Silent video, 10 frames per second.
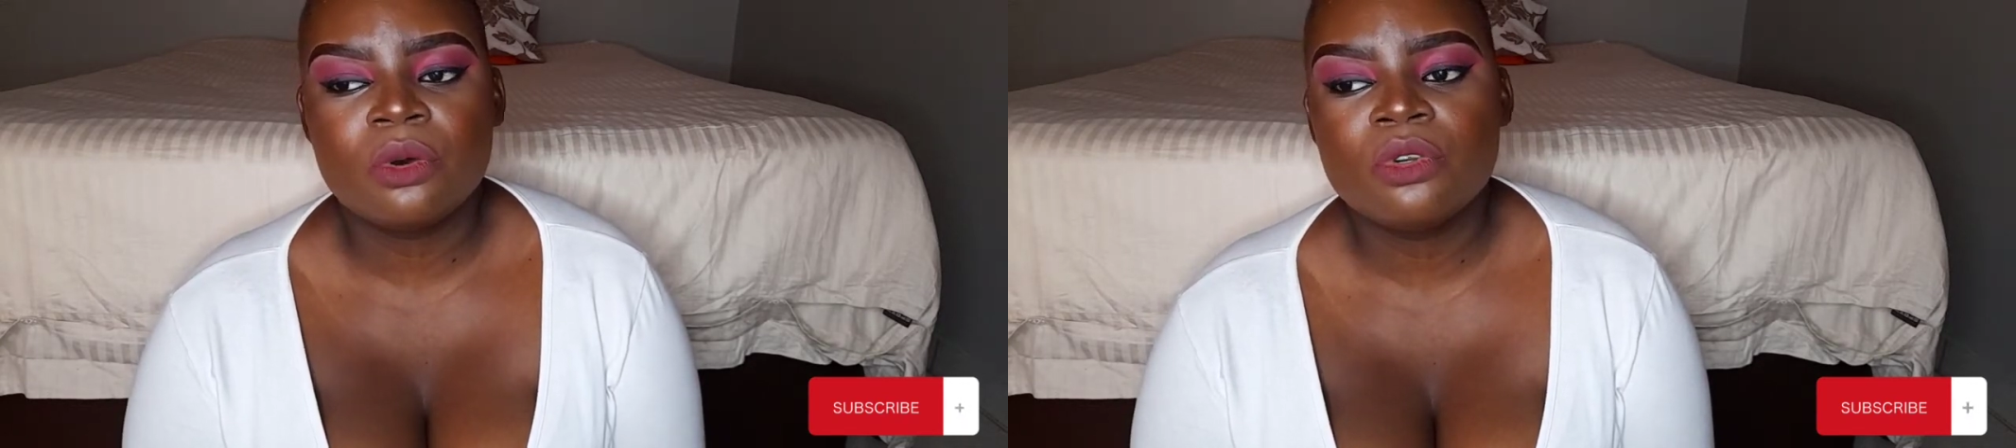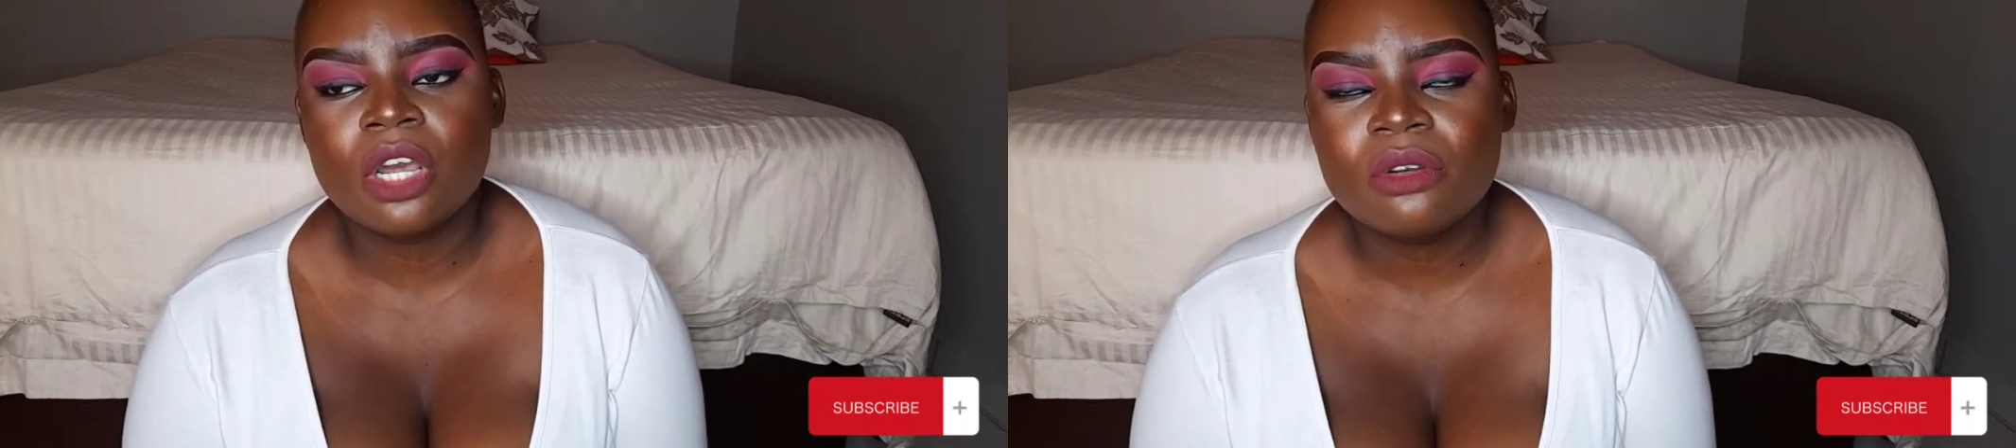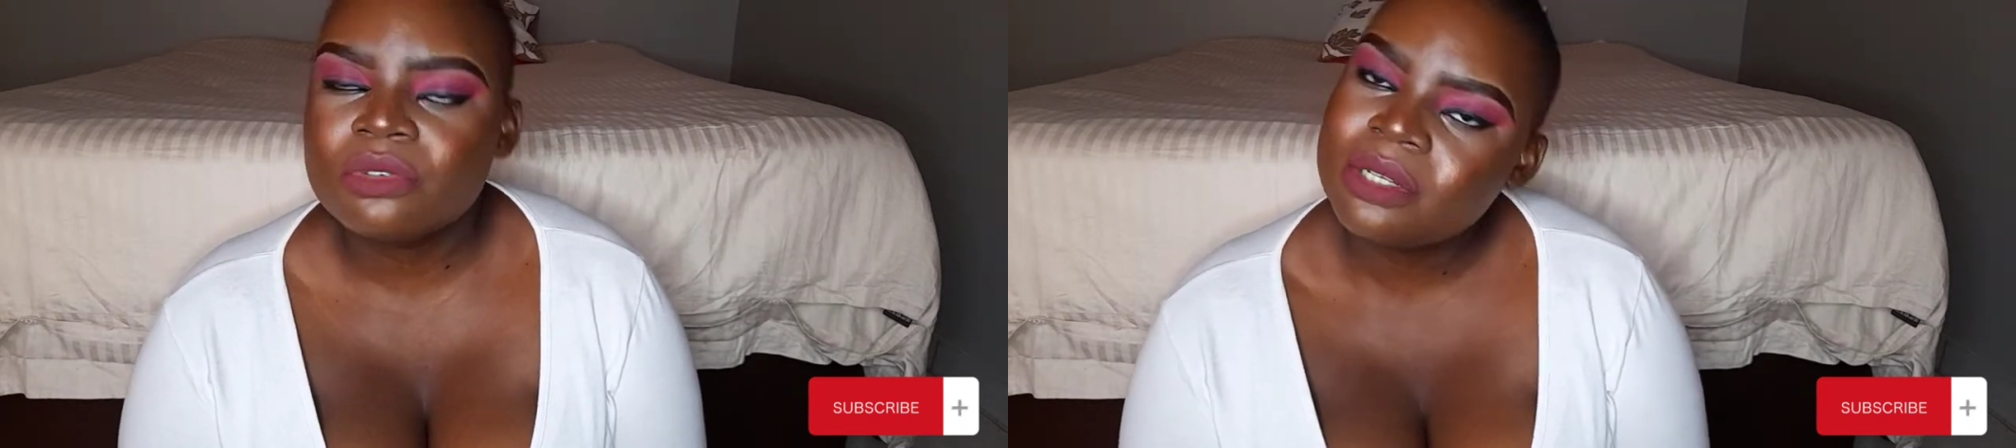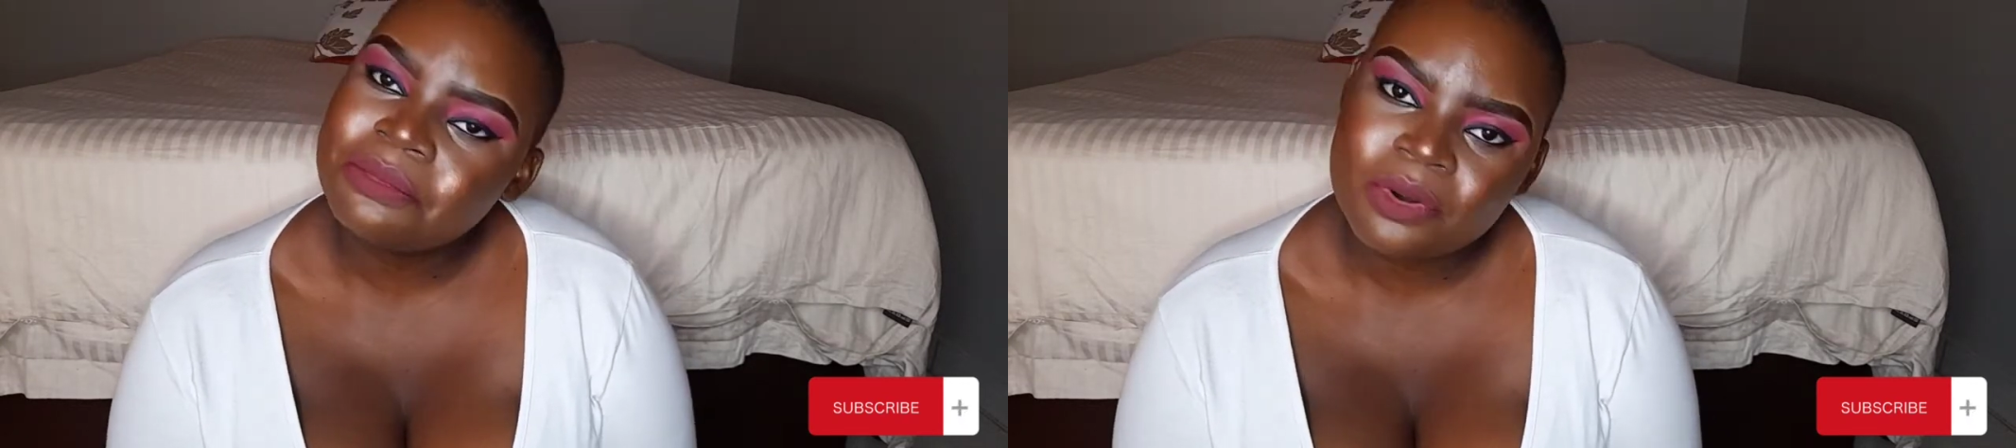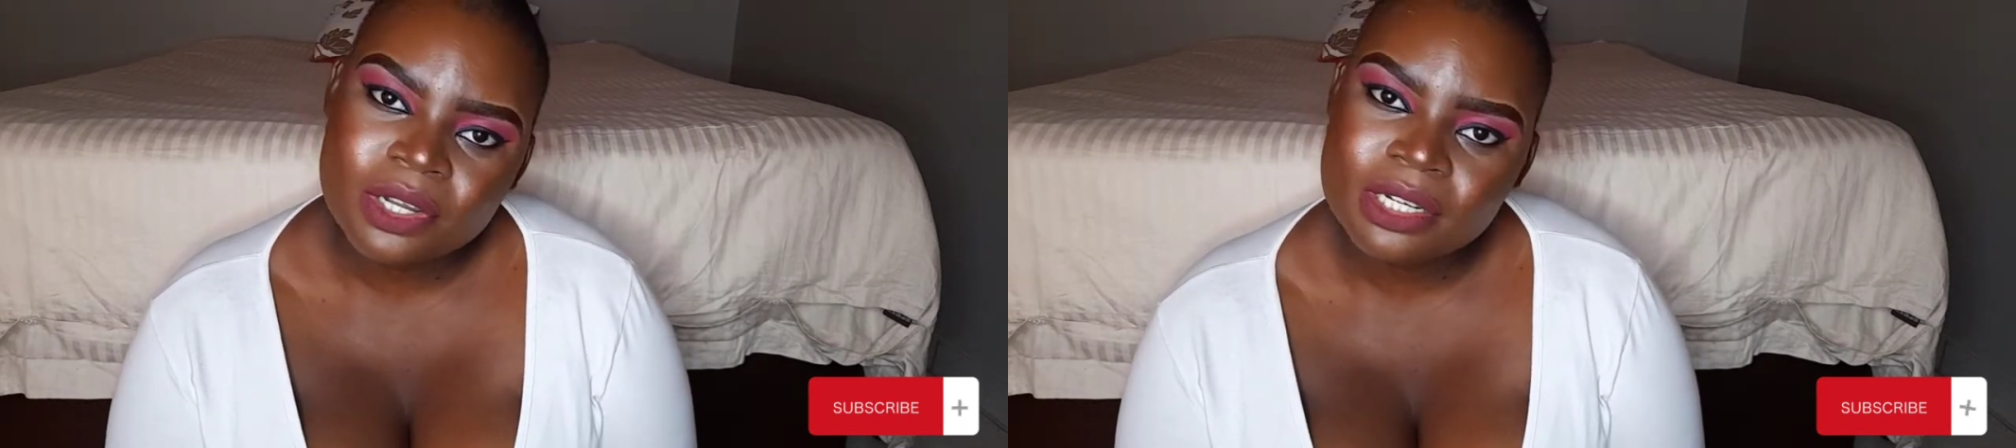or not really
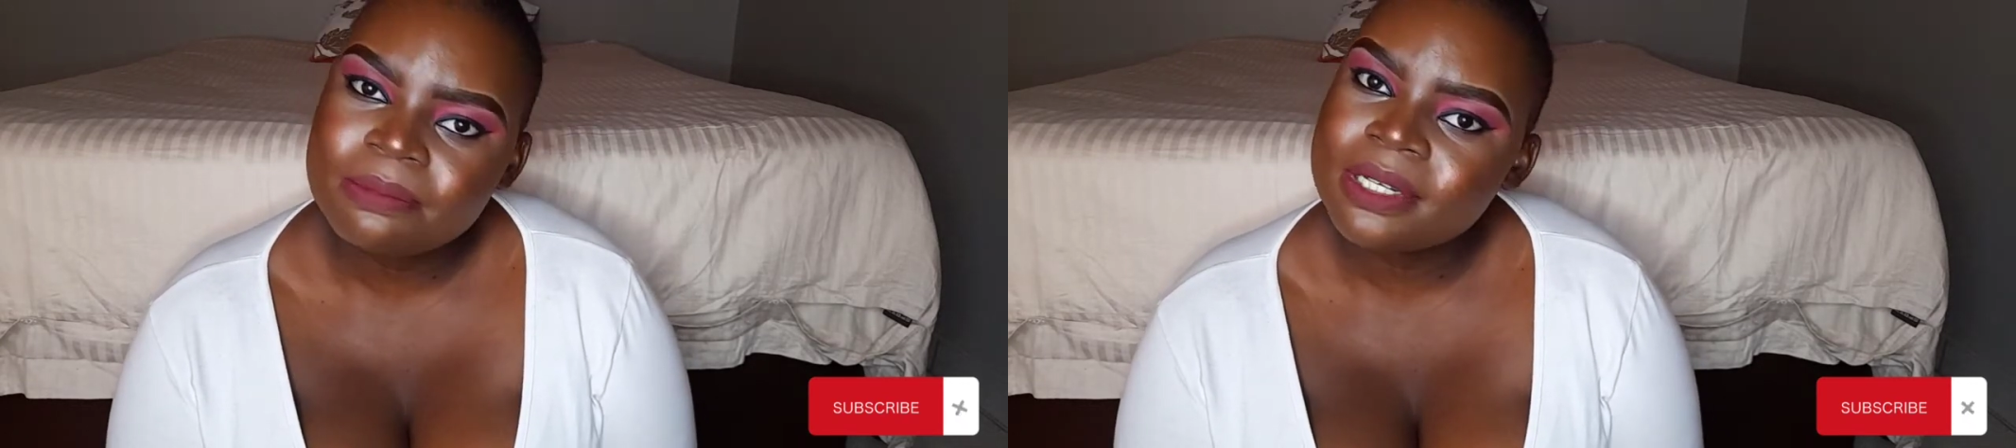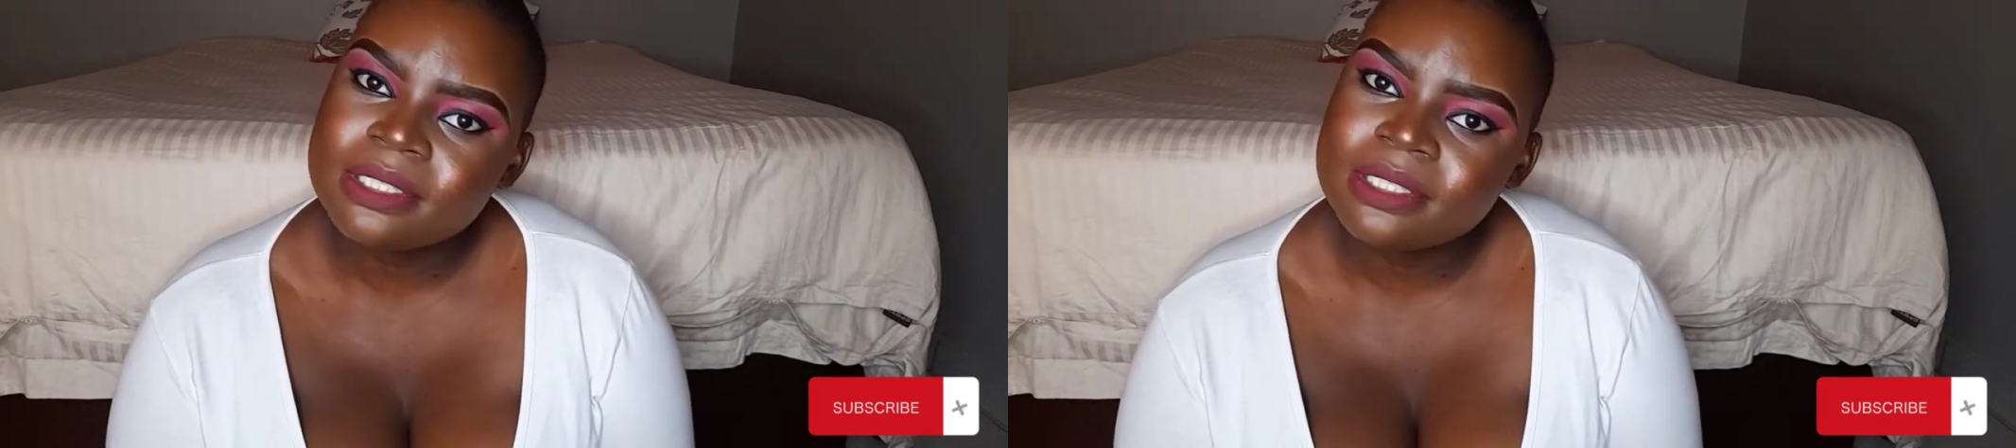broken, but